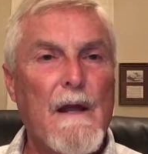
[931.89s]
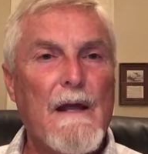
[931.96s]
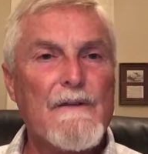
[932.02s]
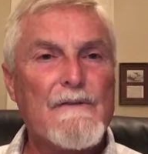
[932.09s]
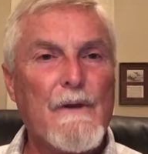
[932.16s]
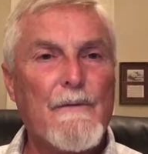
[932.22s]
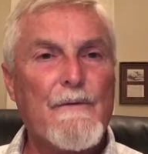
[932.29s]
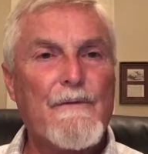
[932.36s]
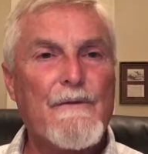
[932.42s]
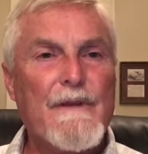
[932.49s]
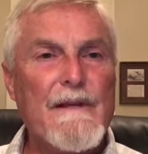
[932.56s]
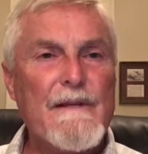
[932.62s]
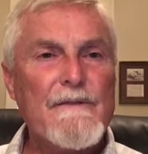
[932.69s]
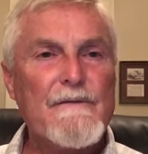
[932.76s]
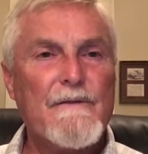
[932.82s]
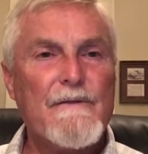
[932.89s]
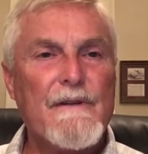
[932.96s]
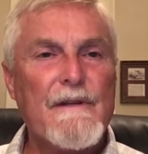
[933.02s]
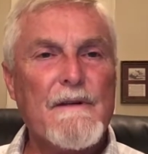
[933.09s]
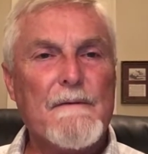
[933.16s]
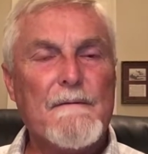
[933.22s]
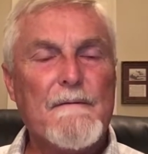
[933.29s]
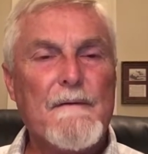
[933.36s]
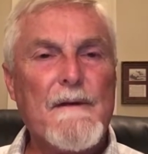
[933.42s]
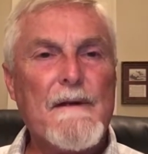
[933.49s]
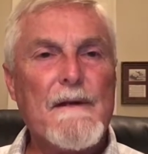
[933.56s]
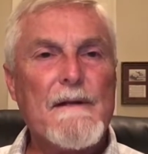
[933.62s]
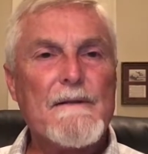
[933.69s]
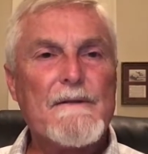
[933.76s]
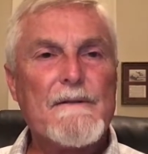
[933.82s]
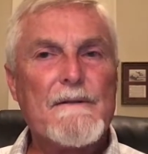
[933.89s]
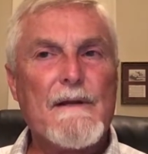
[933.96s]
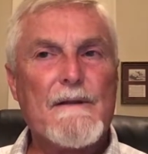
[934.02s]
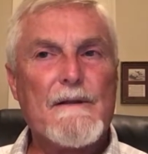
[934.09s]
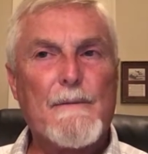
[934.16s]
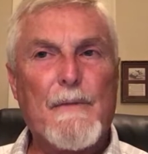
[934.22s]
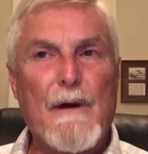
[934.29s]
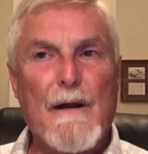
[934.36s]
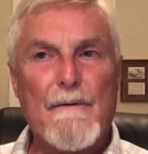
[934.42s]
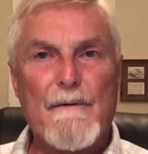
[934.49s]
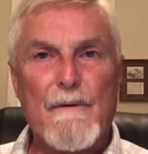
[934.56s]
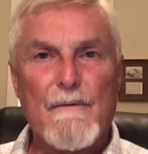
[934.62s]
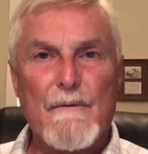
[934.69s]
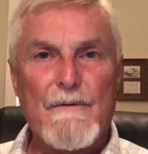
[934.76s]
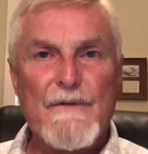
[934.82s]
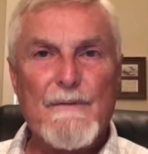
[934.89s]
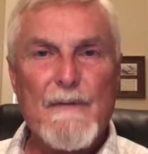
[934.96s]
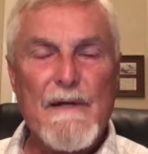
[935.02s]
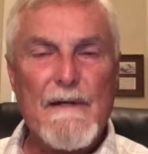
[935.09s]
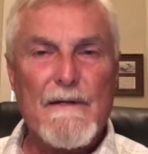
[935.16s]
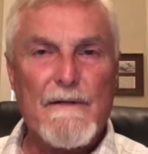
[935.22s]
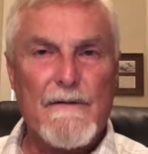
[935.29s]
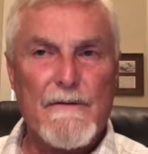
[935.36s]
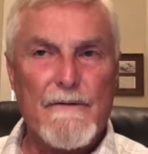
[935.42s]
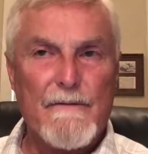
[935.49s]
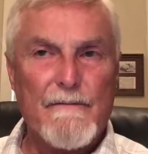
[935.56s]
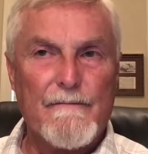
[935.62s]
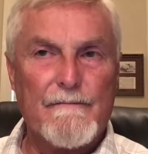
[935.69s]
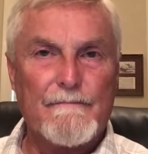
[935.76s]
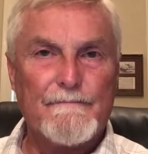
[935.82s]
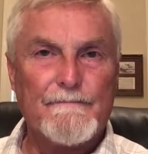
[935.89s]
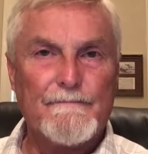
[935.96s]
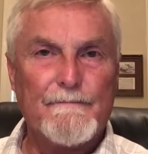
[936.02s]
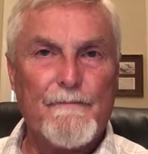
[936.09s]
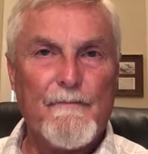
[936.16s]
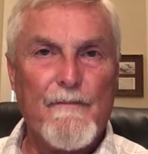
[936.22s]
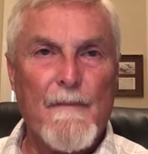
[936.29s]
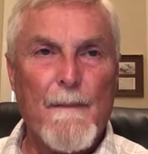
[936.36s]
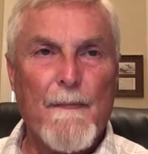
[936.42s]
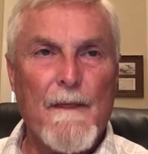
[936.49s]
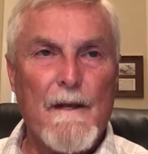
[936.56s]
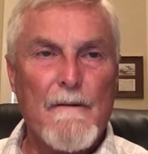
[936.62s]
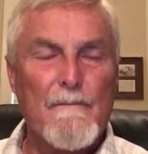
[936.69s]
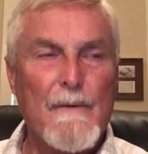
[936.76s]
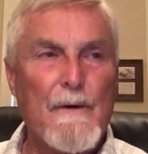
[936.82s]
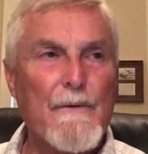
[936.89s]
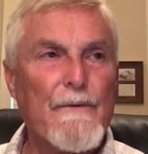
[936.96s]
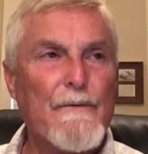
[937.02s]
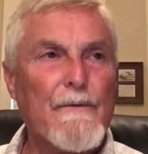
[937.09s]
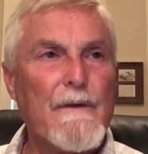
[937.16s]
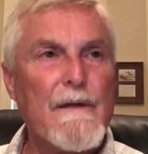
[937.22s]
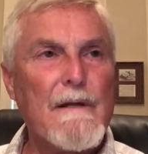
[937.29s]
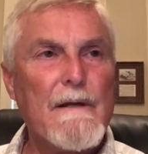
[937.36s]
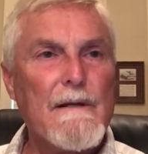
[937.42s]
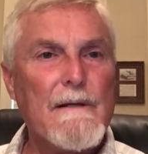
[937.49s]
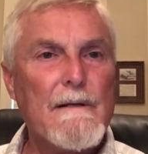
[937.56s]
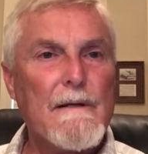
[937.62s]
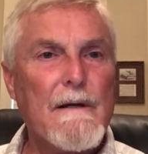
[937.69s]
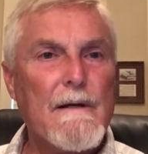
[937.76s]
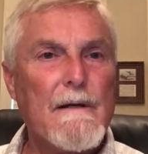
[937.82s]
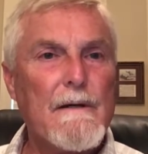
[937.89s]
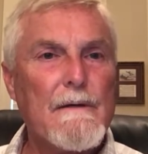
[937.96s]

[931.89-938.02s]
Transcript: And so these are the events that the prophet will speak to, both the